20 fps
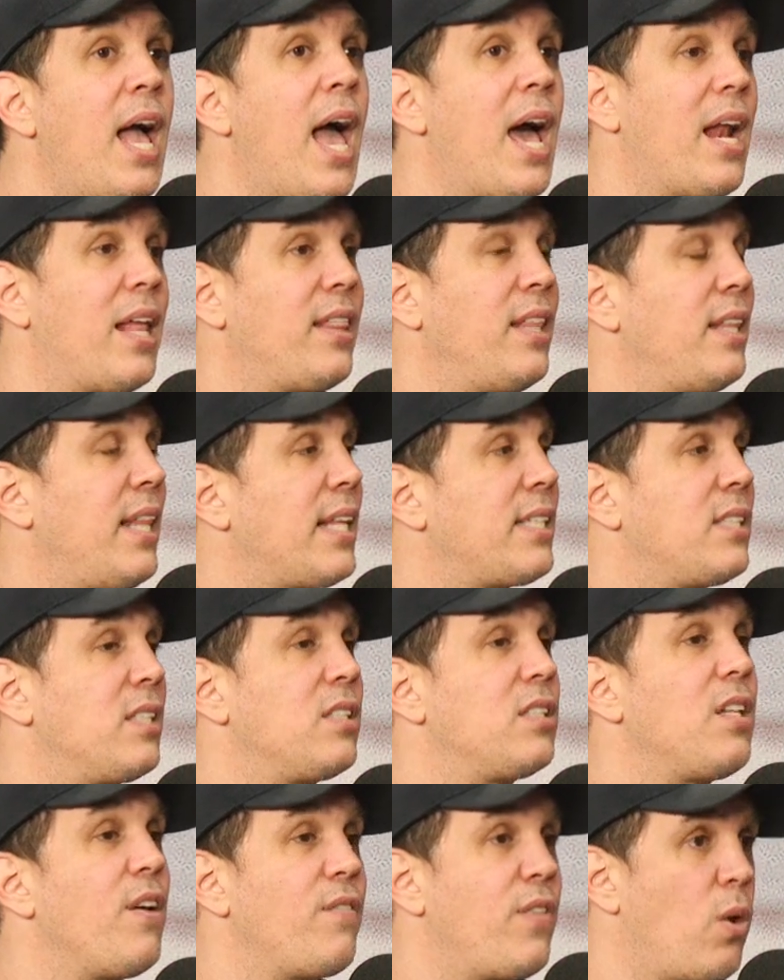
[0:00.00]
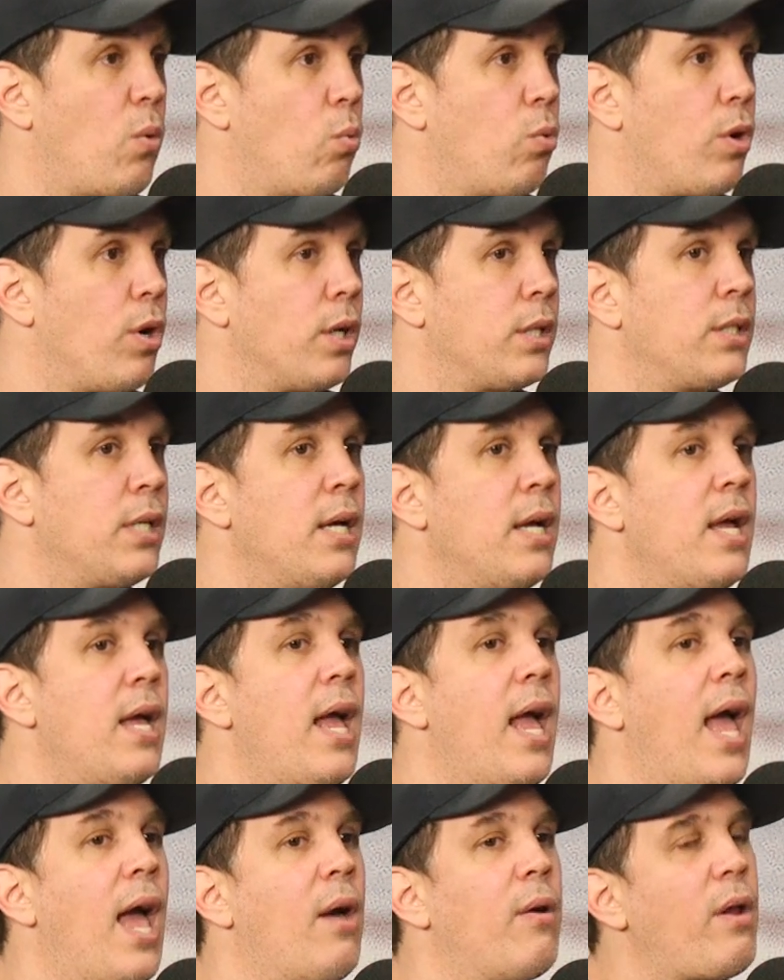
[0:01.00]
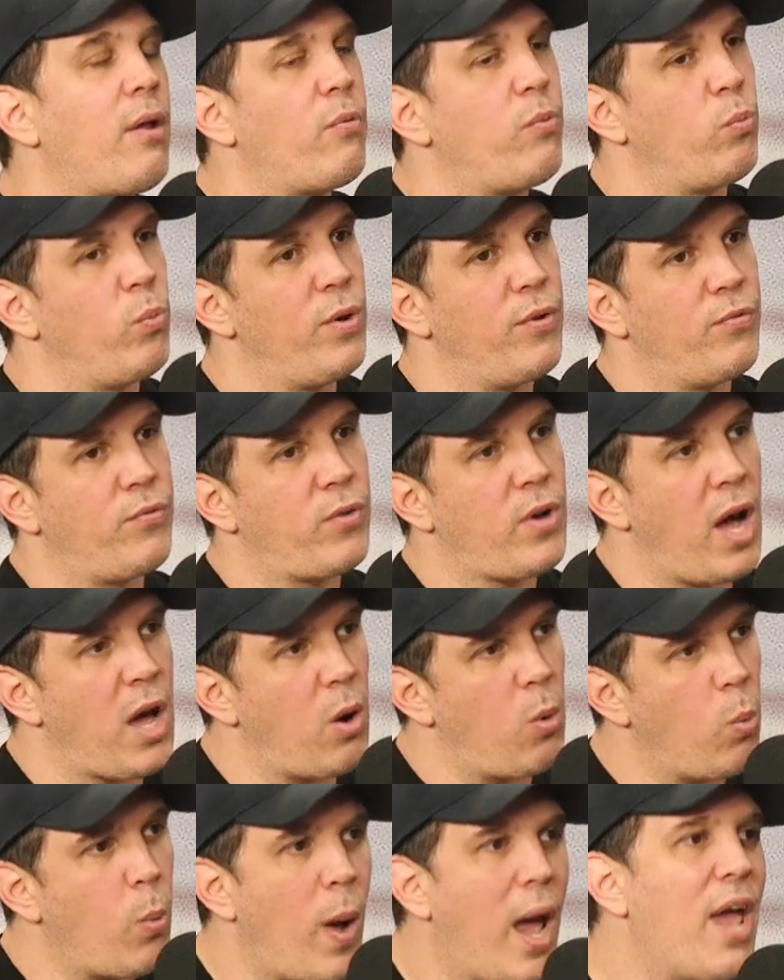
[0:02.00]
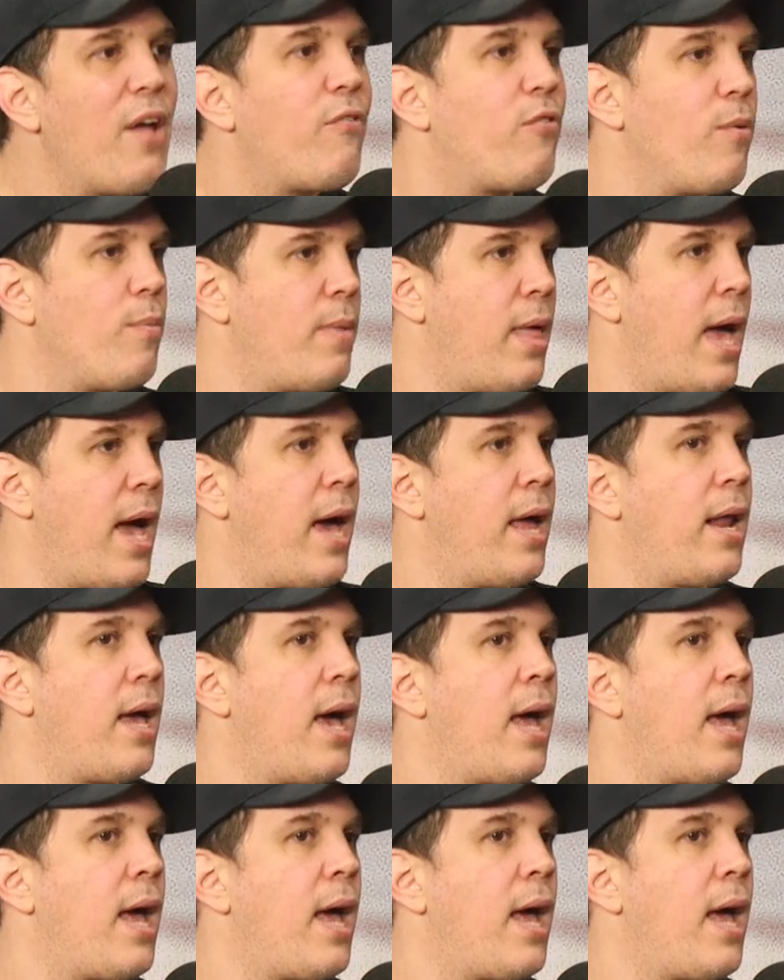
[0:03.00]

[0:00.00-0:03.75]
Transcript: and I think that's the stuff that worked. And we've gone away from that,